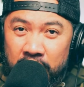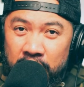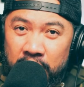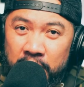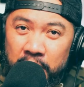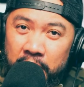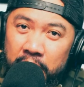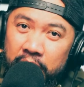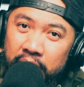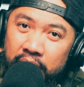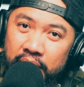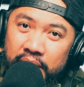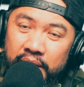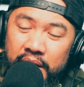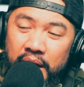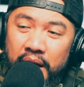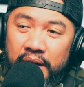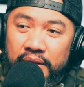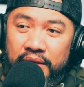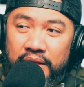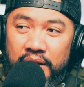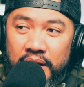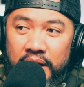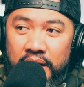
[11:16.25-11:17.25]
But I
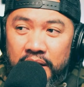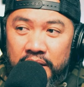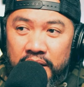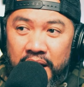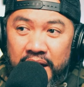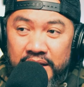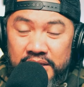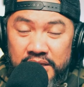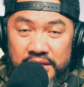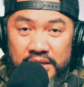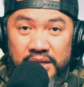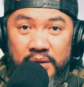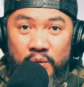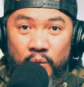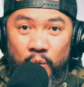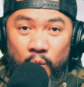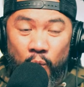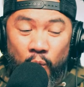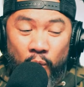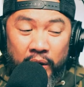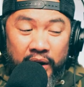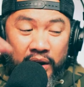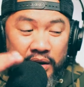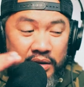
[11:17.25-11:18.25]
think that's
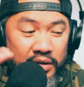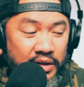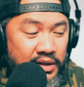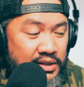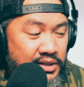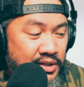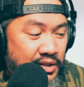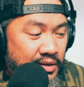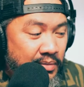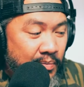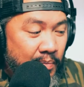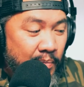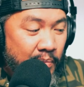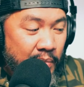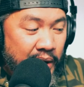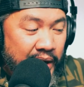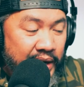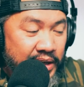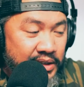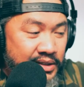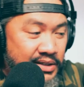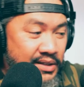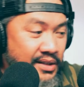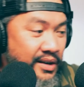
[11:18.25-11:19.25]
where these
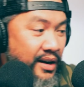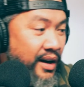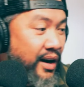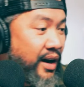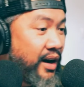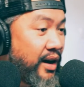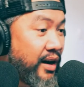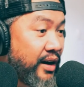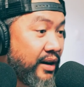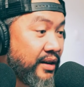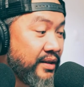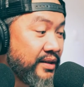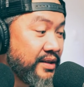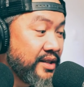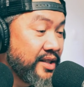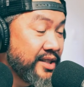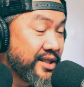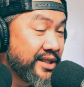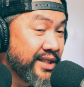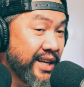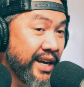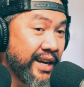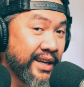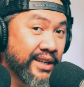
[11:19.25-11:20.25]
mics are
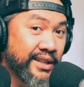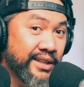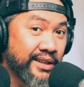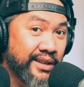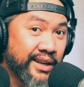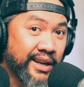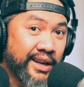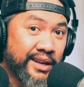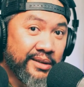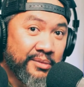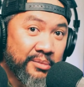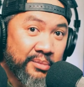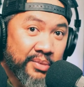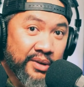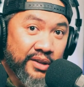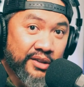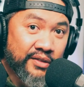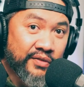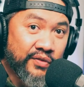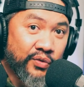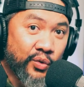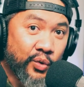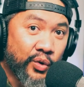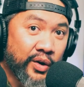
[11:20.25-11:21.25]
designed and built
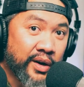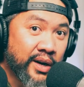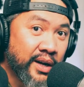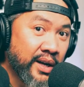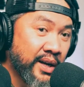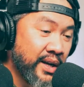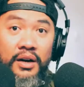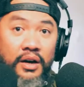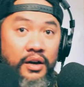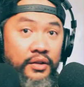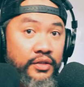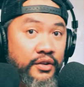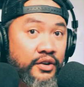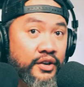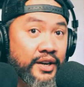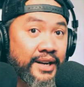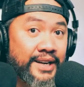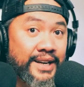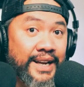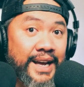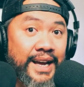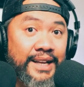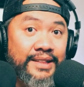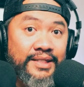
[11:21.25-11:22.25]
for. Other than
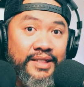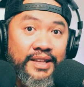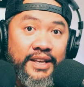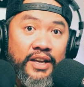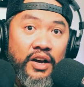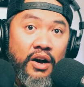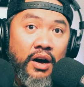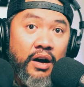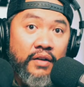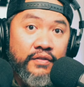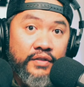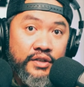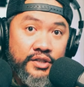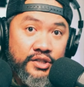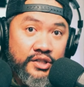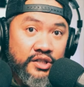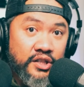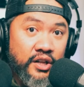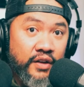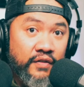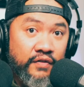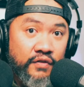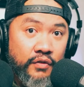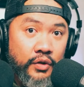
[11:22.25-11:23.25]
that, the obvious
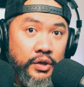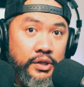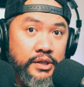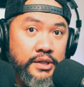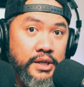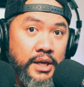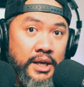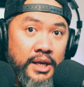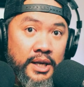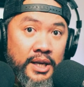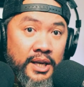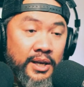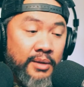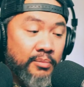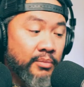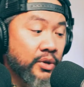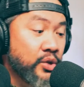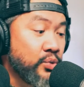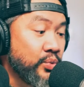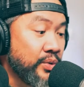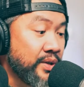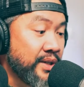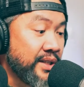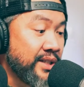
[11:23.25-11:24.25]
difference
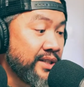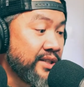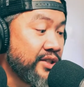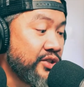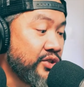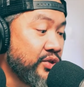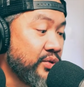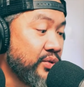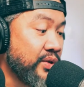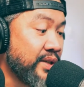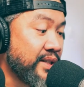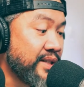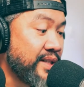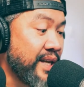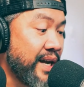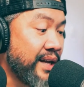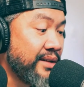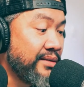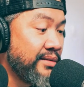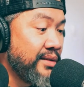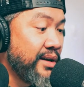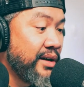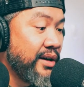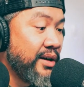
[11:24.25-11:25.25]
between these two is that
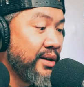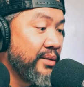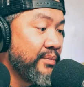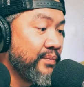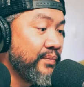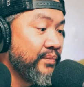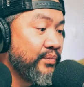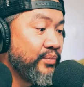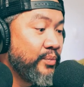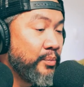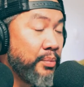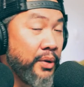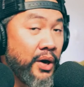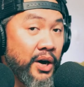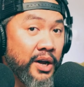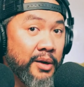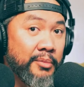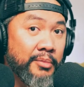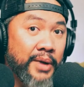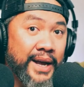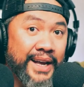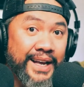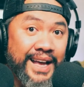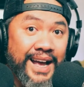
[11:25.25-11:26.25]

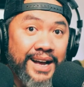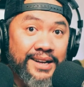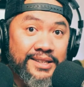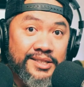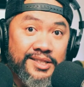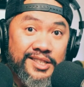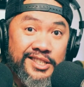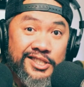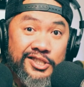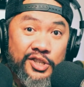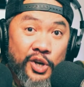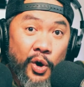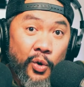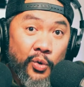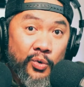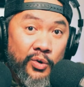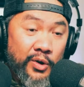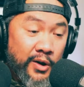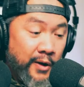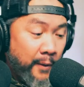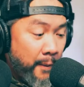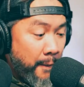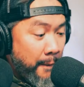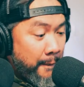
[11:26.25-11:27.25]
Podmic has this
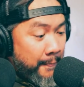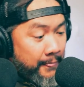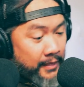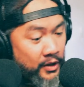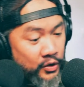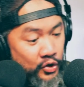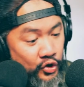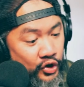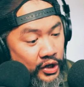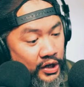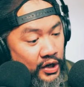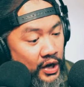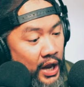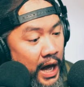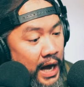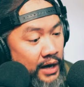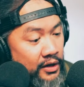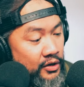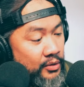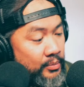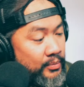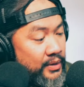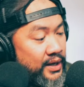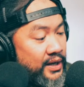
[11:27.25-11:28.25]
yoke. You can lock
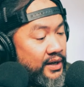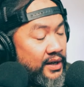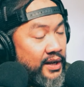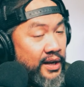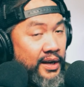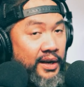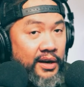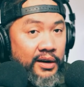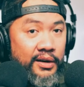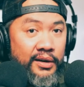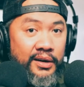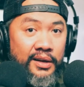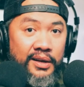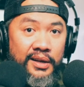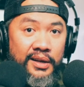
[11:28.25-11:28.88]
them in here.